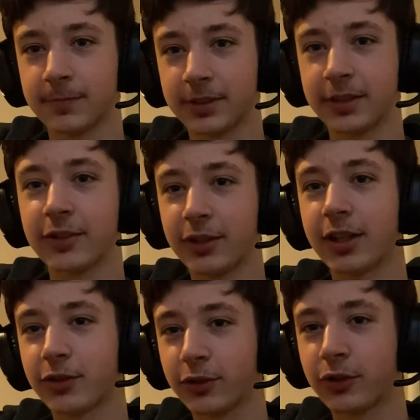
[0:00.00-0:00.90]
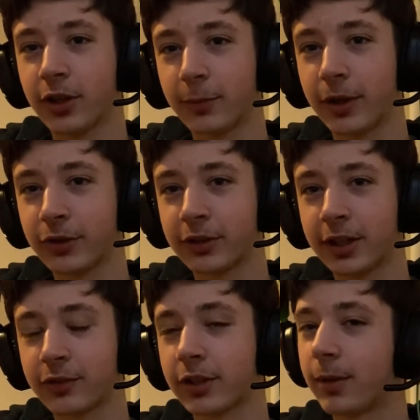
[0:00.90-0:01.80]
That's a certified hood
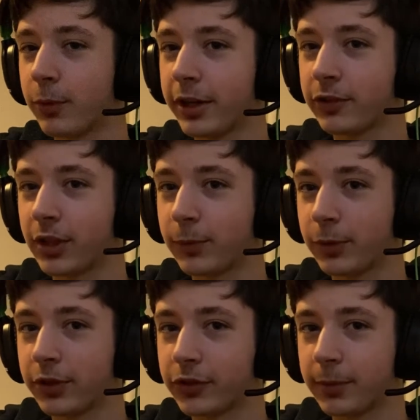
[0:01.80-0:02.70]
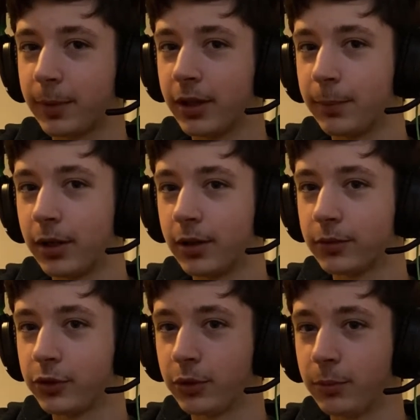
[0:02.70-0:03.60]
classic. I'm very excited for the
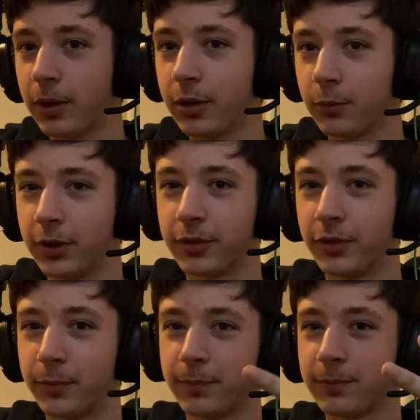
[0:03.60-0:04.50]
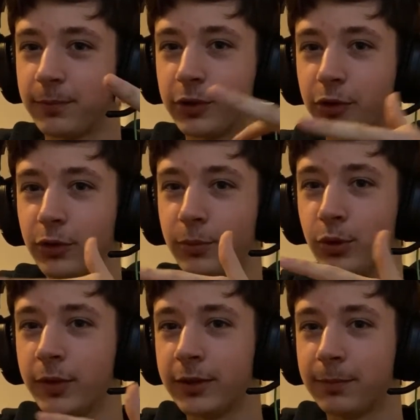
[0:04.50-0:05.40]
part 1 of the 2
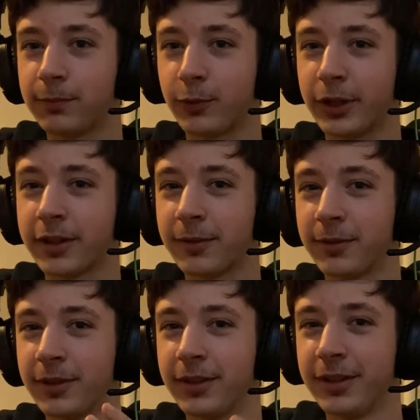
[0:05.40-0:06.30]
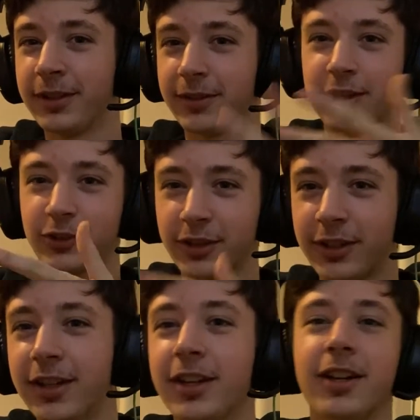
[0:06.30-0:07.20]
movie next year.
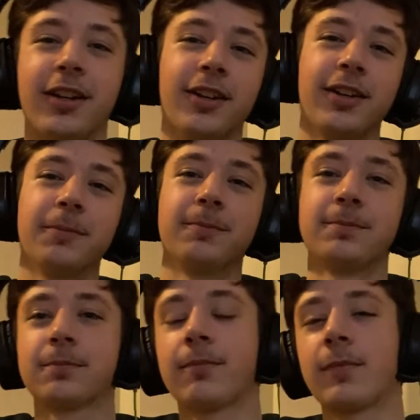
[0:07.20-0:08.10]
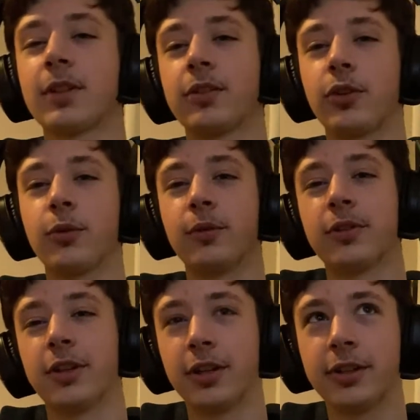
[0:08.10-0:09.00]

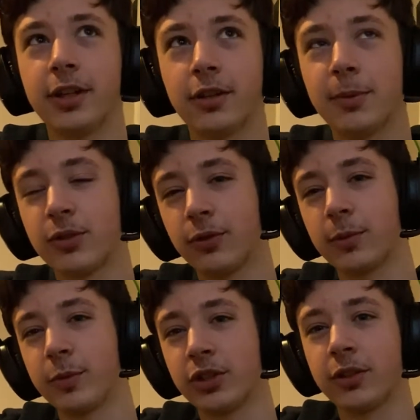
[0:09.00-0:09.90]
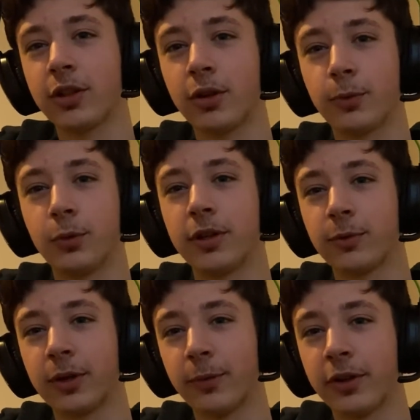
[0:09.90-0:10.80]
Mitchell's vs. Machine, colourful. It's
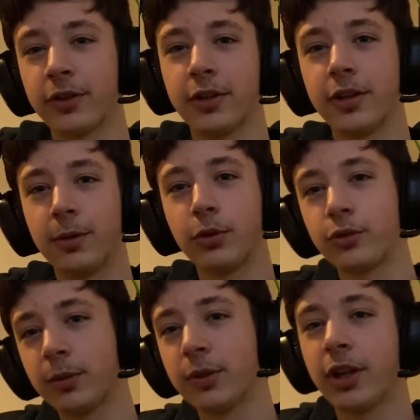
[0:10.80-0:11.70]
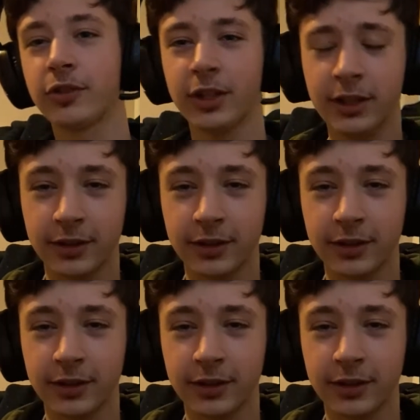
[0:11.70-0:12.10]
very fun. What's your number 19?